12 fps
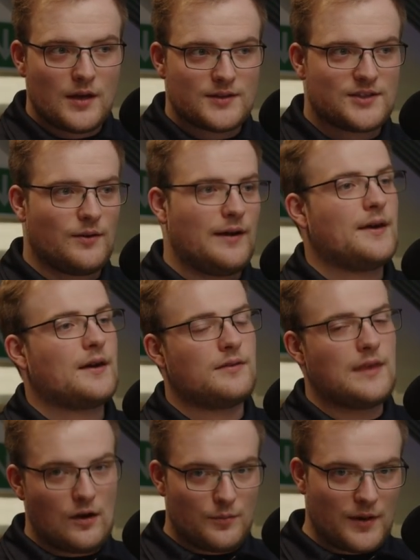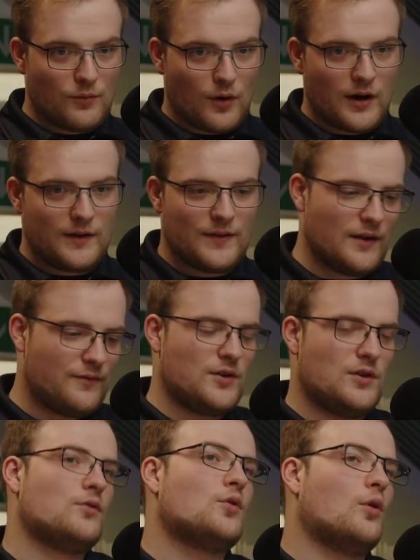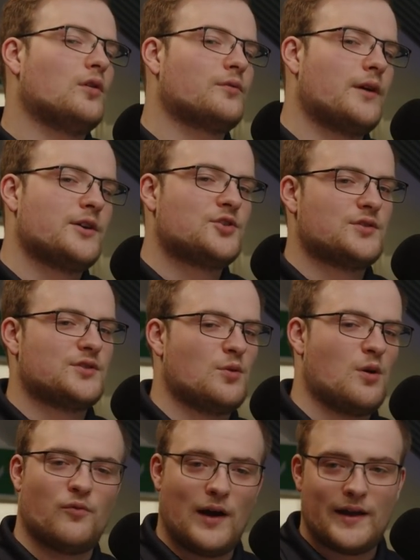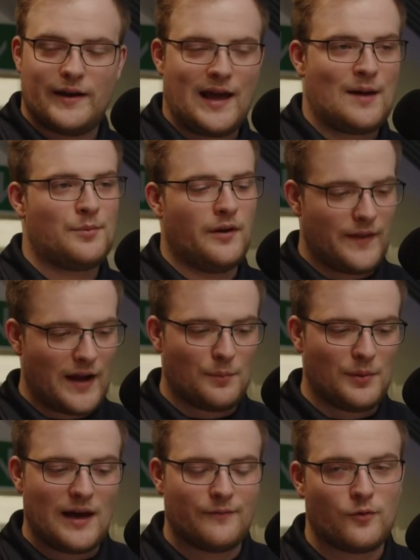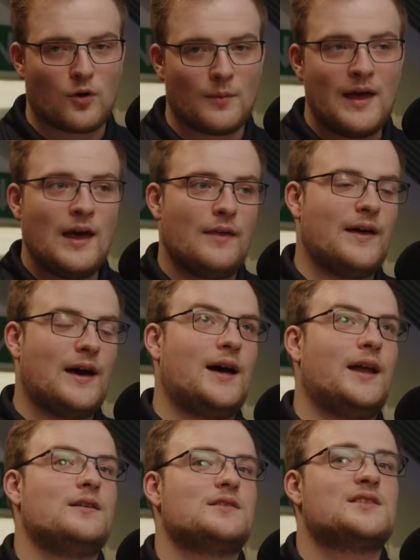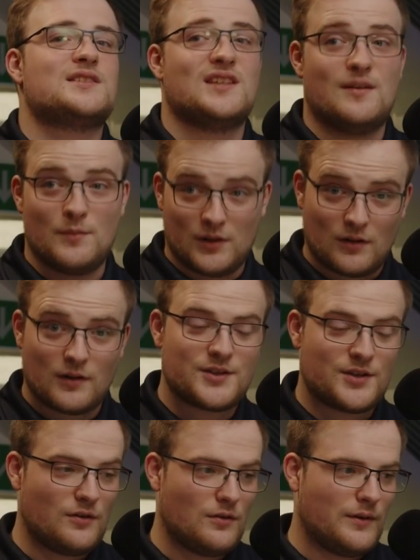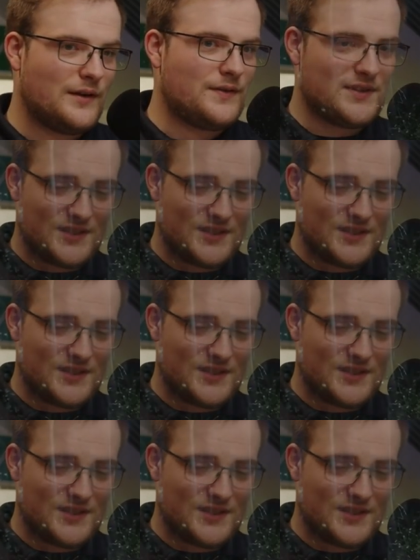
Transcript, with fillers: So I think they would be worried that if a new gold rush sort of went and happened on their platform, that similar to with the